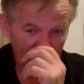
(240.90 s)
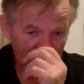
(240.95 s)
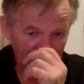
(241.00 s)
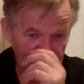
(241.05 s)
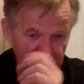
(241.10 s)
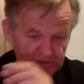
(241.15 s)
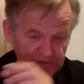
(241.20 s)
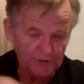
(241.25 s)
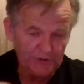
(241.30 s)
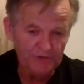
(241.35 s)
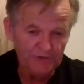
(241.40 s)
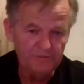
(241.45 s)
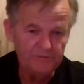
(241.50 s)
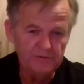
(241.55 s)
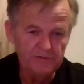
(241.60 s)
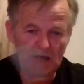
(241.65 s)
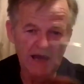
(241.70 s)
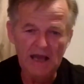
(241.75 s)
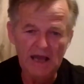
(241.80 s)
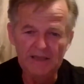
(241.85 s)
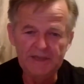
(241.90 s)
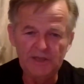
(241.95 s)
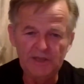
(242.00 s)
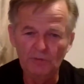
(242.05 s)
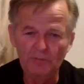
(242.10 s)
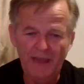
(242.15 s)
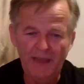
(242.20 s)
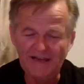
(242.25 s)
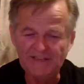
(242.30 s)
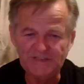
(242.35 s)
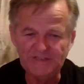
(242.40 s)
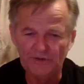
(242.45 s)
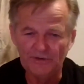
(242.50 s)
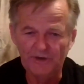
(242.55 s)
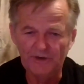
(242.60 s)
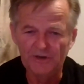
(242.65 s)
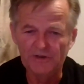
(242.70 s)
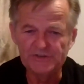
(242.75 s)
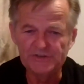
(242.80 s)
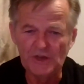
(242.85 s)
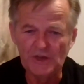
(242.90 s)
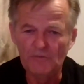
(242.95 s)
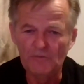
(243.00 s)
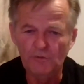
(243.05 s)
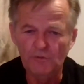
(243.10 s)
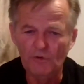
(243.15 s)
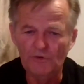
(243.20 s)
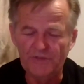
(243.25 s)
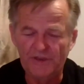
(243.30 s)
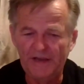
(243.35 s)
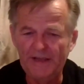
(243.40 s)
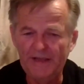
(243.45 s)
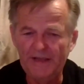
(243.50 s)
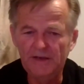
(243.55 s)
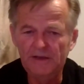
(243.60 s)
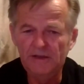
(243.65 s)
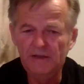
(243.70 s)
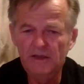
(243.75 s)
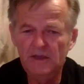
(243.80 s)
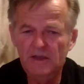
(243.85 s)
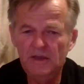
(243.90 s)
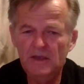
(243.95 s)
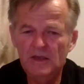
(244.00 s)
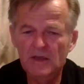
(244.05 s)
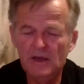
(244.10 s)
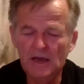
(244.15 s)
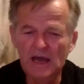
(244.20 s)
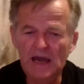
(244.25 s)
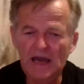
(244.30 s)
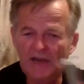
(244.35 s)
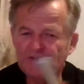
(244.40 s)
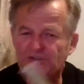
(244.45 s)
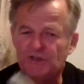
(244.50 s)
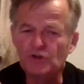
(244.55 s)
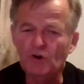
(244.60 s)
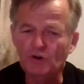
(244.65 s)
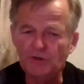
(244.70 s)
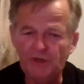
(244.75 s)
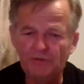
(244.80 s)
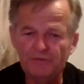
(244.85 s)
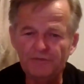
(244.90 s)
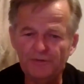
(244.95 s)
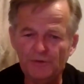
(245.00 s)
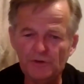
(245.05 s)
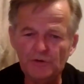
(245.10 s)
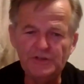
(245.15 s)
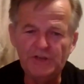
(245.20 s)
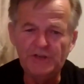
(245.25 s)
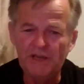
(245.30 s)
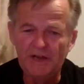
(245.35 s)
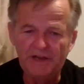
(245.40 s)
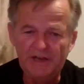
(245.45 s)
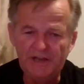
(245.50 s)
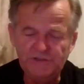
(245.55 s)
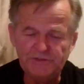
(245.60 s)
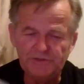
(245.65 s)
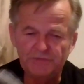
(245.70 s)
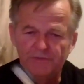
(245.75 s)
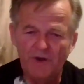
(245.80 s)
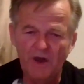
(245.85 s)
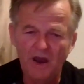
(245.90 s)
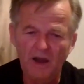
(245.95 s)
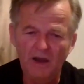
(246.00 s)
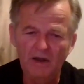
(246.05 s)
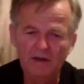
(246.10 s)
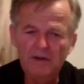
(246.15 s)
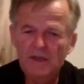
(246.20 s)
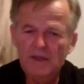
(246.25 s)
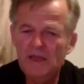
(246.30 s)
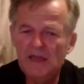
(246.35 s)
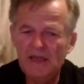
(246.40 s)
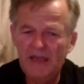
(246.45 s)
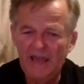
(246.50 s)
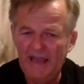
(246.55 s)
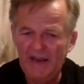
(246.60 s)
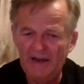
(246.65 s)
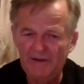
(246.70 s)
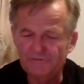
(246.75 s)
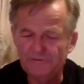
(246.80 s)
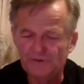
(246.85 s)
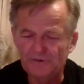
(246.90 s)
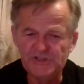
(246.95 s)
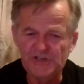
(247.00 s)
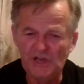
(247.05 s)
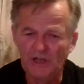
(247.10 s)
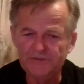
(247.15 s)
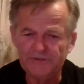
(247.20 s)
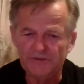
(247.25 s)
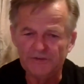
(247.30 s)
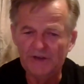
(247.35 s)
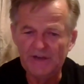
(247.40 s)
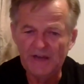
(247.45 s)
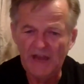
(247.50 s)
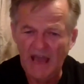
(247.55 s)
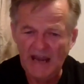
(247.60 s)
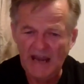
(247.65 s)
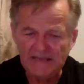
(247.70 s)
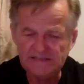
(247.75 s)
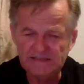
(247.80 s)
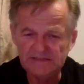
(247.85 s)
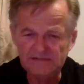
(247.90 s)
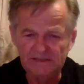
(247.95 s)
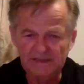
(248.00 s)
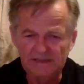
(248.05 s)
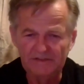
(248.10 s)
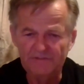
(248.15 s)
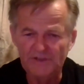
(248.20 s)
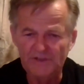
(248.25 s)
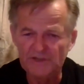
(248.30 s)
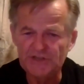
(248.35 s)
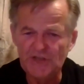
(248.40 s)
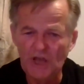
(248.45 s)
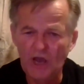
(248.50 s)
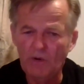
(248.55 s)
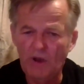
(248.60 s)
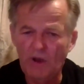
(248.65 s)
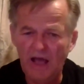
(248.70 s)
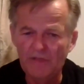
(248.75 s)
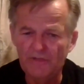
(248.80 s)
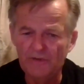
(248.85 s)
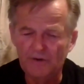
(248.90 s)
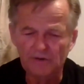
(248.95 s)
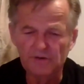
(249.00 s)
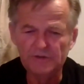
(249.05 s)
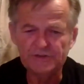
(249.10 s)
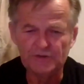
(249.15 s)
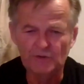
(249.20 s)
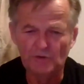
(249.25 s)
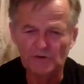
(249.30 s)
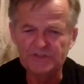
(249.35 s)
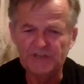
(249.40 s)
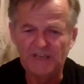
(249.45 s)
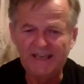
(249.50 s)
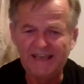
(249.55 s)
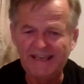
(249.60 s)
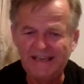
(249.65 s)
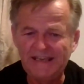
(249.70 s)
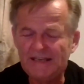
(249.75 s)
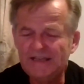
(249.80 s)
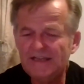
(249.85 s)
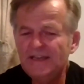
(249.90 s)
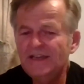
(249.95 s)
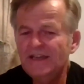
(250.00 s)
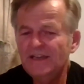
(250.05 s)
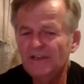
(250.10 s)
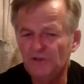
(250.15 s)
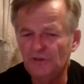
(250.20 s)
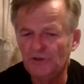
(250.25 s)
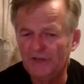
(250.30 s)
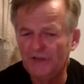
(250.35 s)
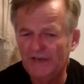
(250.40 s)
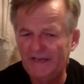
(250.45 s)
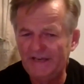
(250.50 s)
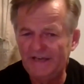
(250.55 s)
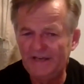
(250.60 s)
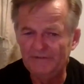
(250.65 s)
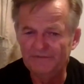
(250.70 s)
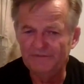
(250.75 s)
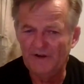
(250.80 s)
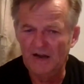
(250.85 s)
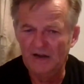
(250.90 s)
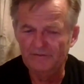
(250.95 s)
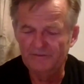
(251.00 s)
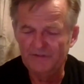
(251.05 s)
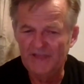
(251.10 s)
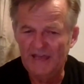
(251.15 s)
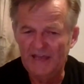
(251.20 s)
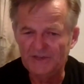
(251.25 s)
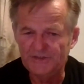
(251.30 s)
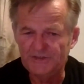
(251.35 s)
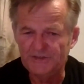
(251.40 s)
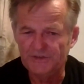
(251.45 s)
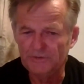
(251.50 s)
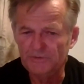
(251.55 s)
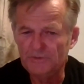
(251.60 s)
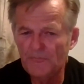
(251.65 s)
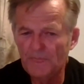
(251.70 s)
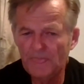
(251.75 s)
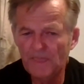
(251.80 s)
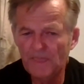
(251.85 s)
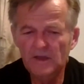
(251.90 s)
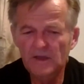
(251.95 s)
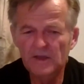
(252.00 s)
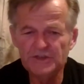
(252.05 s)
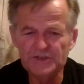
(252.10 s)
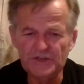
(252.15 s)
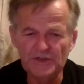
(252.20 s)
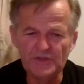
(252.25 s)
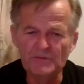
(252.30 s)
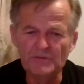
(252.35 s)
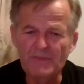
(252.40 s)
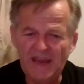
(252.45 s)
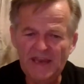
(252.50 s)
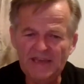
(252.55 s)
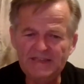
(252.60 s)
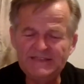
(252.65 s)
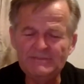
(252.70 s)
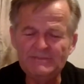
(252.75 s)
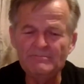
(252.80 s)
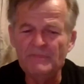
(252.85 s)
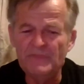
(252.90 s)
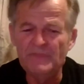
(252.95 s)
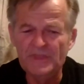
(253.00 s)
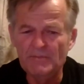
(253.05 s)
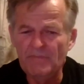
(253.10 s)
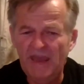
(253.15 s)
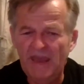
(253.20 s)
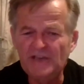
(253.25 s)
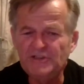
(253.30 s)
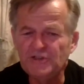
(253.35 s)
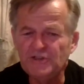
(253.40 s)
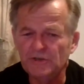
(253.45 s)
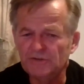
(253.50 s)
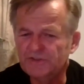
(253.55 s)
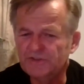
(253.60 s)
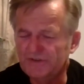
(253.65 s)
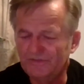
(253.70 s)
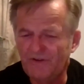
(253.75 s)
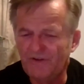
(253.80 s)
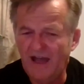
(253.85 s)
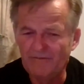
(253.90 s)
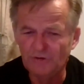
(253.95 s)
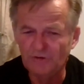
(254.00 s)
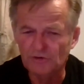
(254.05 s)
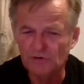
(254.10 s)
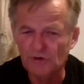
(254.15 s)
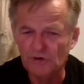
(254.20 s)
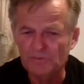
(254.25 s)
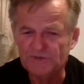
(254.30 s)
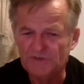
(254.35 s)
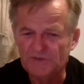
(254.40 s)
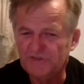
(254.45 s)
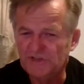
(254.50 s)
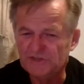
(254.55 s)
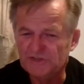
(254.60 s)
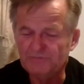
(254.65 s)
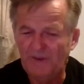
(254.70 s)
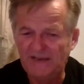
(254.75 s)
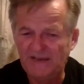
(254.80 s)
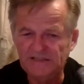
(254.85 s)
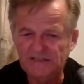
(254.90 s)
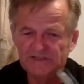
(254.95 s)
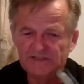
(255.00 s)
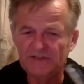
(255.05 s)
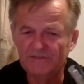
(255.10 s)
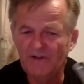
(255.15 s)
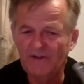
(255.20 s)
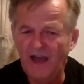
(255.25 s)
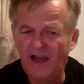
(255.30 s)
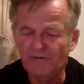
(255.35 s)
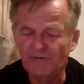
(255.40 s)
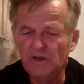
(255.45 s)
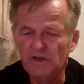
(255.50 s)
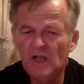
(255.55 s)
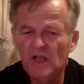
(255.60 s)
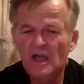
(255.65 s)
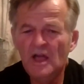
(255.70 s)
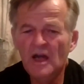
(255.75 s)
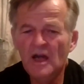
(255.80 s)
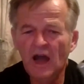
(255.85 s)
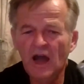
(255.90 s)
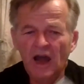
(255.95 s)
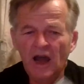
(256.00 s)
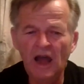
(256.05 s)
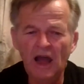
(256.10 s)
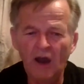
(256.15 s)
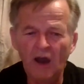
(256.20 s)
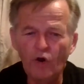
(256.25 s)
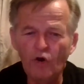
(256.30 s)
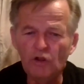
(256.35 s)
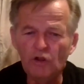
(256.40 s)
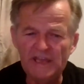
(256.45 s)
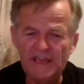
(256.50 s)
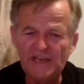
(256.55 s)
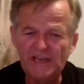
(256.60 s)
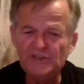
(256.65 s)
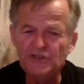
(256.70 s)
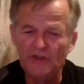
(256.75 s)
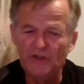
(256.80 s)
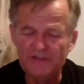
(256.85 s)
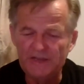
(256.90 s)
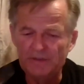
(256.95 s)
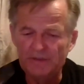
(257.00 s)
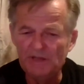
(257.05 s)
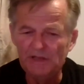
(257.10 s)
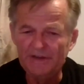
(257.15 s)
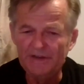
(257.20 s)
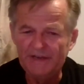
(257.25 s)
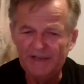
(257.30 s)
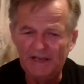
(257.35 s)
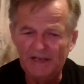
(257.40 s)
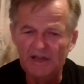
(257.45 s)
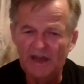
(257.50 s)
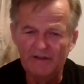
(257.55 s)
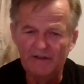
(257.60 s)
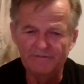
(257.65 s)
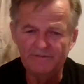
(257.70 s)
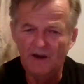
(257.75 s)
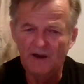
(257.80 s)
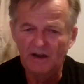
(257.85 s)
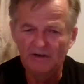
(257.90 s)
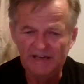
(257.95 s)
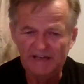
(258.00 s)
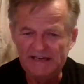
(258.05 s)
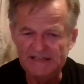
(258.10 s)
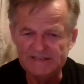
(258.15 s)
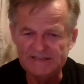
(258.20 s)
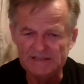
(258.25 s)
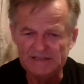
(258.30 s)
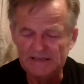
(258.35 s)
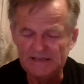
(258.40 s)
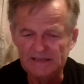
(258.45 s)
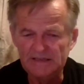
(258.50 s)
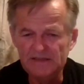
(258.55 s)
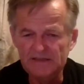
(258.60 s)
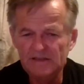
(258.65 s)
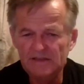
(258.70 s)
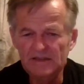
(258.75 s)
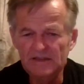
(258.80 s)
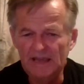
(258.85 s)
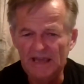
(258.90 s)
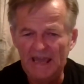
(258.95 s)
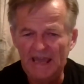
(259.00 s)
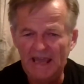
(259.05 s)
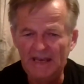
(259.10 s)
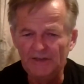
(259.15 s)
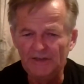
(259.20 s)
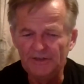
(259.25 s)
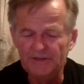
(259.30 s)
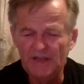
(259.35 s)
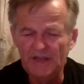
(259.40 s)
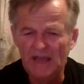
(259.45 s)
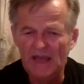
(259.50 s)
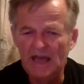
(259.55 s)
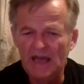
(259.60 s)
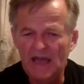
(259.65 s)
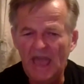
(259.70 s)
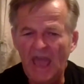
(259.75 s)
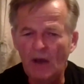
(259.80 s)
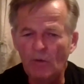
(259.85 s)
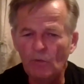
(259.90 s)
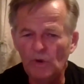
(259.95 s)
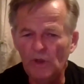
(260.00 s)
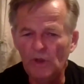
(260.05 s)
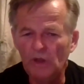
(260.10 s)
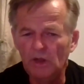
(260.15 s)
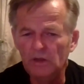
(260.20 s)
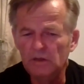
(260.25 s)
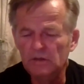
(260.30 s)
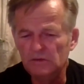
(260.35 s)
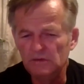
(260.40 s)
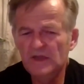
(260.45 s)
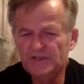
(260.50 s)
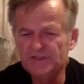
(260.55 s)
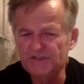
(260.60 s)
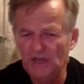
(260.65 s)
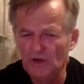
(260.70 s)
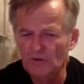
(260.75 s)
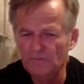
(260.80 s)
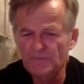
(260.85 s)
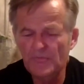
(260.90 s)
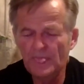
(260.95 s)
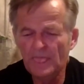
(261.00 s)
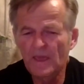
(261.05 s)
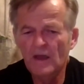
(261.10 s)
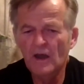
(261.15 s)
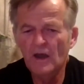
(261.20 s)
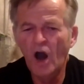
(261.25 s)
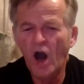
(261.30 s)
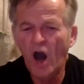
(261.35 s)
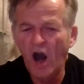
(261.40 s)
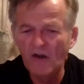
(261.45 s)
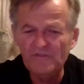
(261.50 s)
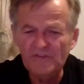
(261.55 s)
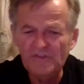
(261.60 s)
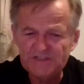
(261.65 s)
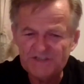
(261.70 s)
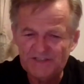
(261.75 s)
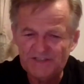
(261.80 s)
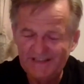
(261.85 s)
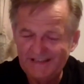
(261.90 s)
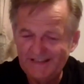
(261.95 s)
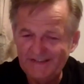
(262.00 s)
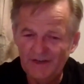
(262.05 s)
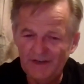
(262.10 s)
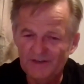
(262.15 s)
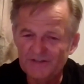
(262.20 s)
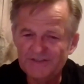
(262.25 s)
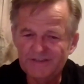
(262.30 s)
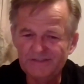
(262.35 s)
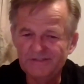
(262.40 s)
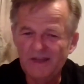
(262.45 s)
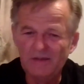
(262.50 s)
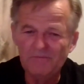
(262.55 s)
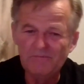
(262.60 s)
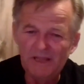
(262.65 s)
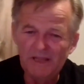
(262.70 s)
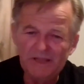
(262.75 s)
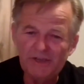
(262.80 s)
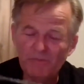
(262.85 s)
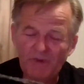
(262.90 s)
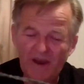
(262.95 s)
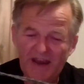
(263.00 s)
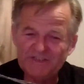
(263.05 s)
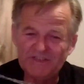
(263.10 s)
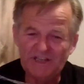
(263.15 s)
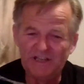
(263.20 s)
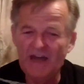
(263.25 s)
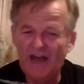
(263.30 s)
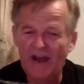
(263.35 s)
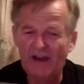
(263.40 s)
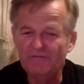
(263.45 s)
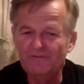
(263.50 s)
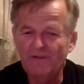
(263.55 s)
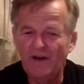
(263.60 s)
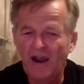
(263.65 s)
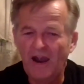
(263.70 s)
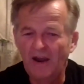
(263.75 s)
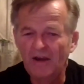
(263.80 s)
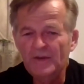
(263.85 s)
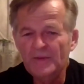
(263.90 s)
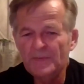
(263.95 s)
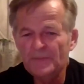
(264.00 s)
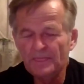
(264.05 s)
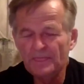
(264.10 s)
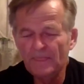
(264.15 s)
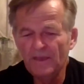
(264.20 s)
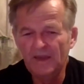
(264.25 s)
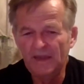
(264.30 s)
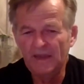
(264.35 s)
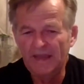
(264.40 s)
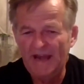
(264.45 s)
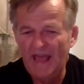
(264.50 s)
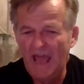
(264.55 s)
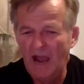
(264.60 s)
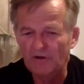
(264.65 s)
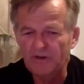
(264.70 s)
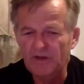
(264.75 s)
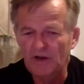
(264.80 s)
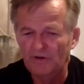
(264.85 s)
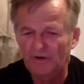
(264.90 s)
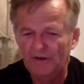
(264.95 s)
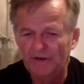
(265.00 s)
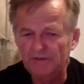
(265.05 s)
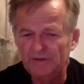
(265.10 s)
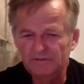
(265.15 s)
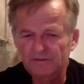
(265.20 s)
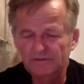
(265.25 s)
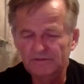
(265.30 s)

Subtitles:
ensure you kill bacteria and so forth in it. To cook your food, you're going to need your fire. And for shelter at night, if there's no other source of heat, you're going to need a fire for that too. So the major survival groups of just basic survival all hinge on the ability to light a fire easily and at will. So obviously there's a million ways to light a fire in our current